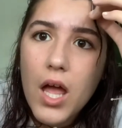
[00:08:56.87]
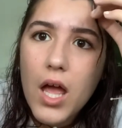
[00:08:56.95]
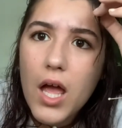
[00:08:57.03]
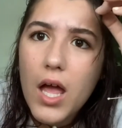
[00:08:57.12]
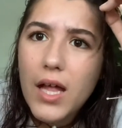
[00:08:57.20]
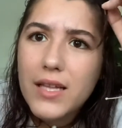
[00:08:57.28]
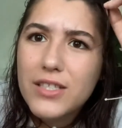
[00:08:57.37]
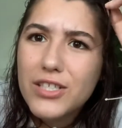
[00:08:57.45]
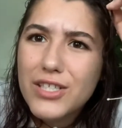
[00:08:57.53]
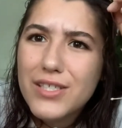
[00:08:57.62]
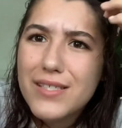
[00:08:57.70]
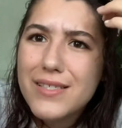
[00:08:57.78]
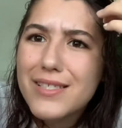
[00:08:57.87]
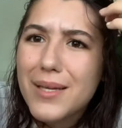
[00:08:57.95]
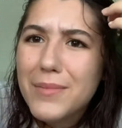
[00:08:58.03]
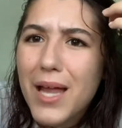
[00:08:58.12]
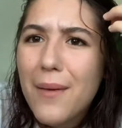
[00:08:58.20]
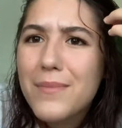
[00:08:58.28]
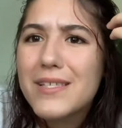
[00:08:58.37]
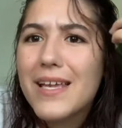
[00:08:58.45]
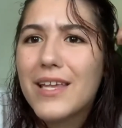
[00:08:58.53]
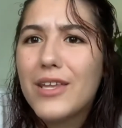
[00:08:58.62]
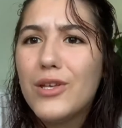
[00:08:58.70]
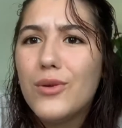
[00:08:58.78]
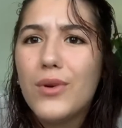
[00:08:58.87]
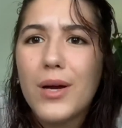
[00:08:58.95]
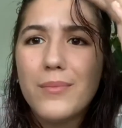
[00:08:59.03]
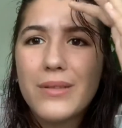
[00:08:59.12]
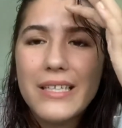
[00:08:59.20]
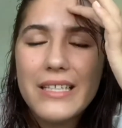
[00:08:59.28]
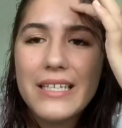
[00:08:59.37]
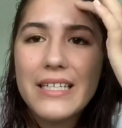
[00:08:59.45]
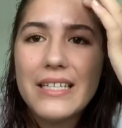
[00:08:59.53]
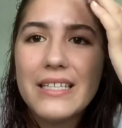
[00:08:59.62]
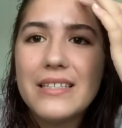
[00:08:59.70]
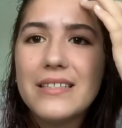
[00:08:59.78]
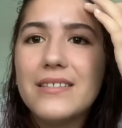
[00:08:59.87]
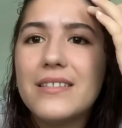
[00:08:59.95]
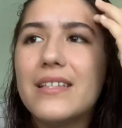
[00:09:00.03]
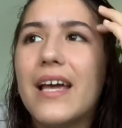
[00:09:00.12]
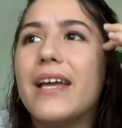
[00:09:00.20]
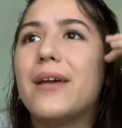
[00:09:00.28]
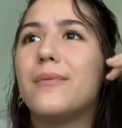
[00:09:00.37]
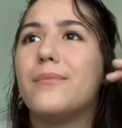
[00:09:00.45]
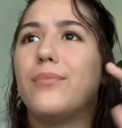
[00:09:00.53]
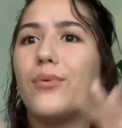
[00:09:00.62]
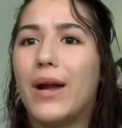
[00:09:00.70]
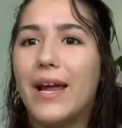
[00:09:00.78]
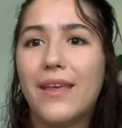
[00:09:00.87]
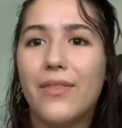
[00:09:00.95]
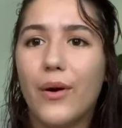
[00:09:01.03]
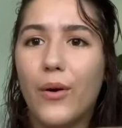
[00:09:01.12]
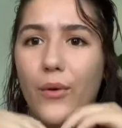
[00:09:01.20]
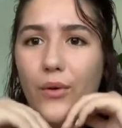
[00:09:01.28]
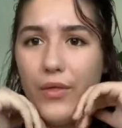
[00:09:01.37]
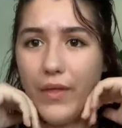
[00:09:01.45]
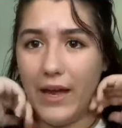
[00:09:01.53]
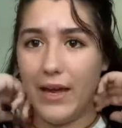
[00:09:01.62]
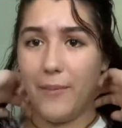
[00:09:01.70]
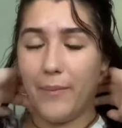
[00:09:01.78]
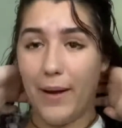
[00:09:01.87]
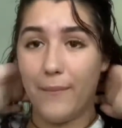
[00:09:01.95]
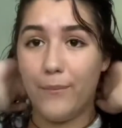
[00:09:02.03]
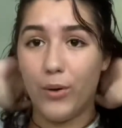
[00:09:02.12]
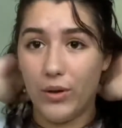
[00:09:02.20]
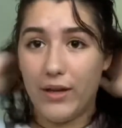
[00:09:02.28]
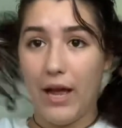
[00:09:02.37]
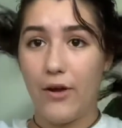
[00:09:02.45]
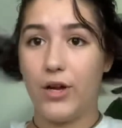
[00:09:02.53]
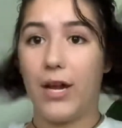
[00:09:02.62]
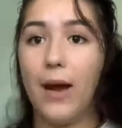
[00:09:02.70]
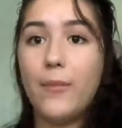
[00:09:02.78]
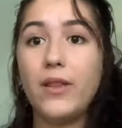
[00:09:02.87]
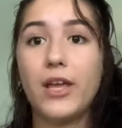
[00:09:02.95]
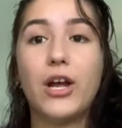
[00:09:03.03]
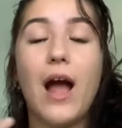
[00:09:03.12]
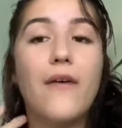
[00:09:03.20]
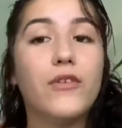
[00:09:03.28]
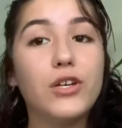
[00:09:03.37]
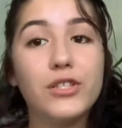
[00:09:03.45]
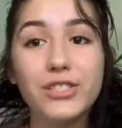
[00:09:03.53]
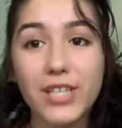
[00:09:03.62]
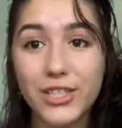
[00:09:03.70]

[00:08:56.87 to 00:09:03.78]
it just sometimes like you completely like break the whole thing by pulling out your camera. Like you're having such a